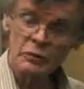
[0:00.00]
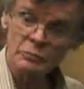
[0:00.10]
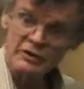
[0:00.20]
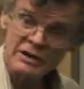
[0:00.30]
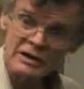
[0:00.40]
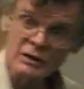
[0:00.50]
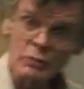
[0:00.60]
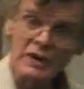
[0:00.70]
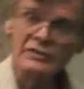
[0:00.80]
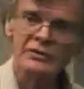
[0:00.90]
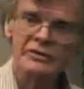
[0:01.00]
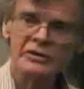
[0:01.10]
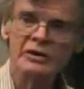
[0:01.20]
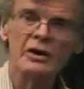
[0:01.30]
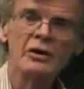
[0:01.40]
more particularly, why is it
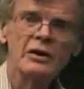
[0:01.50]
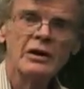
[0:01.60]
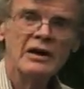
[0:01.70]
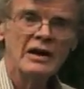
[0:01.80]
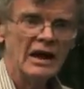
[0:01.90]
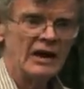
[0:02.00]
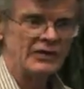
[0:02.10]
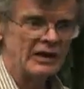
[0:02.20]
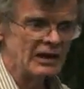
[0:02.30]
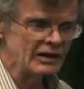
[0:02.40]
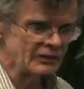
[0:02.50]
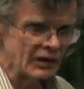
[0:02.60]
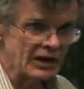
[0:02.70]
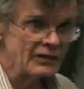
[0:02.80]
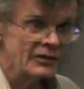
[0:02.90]
zero at the end of
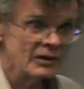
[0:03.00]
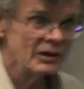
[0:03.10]
life?